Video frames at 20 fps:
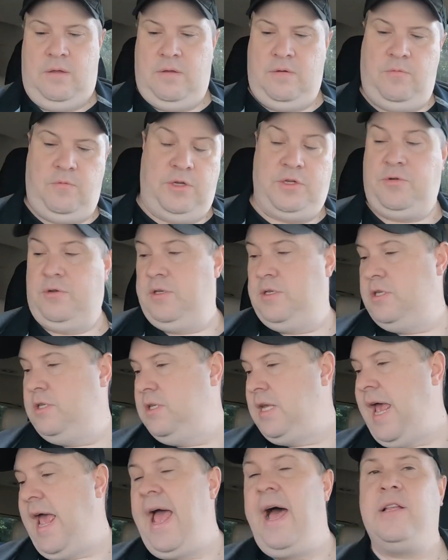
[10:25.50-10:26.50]
which was
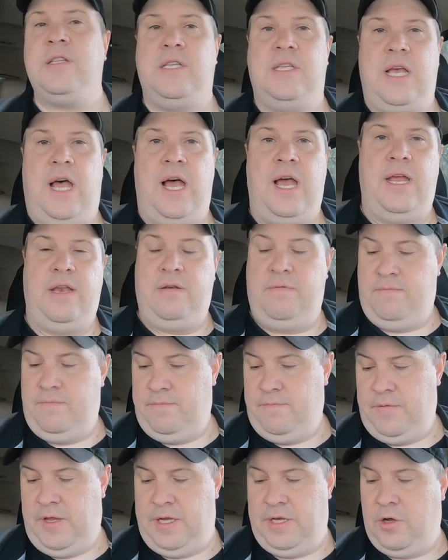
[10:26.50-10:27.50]
outside
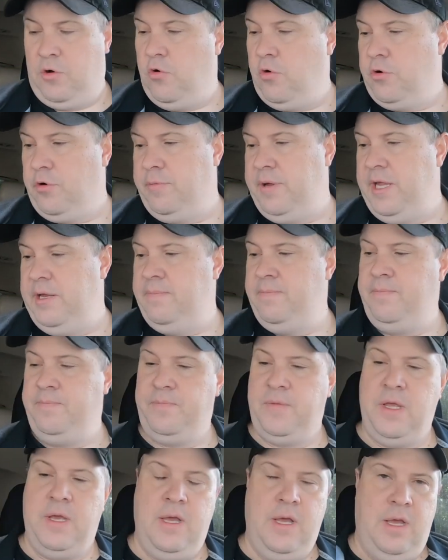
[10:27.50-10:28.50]
in the quarter bin,
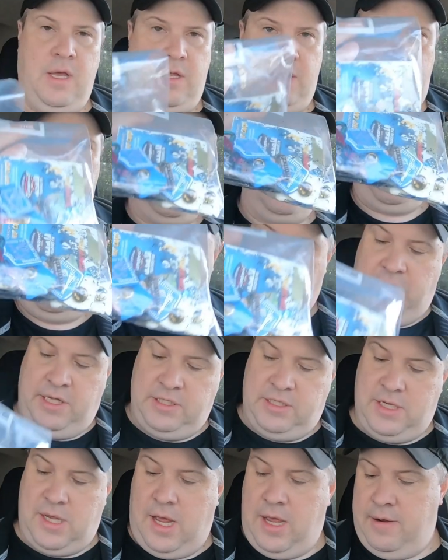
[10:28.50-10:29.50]
and these are on the
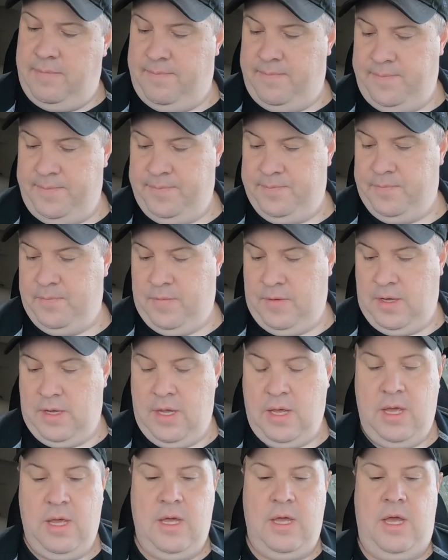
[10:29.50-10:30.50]
inside.
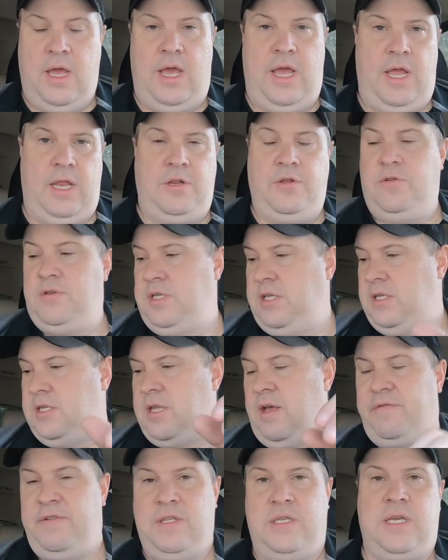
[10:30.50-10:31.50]
And usually
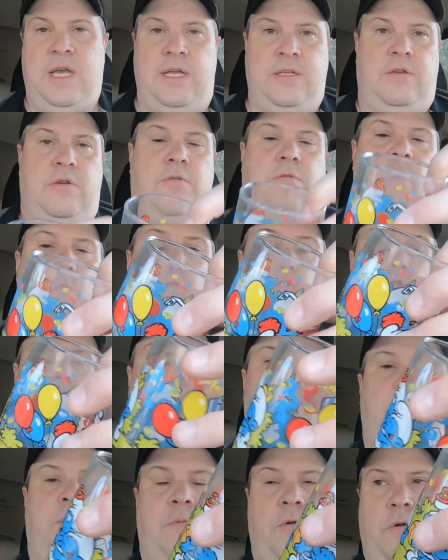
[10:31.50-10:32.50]
stuff inside goes for a little
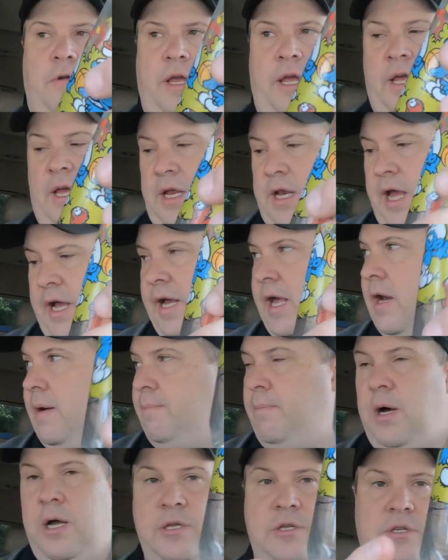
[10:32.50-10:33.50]
bit more. And I got a
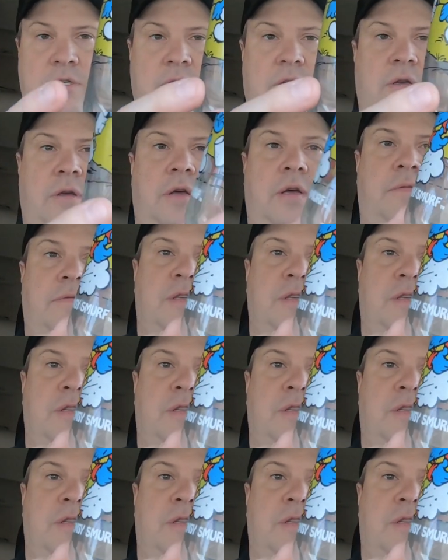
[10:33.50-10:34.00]
bunch of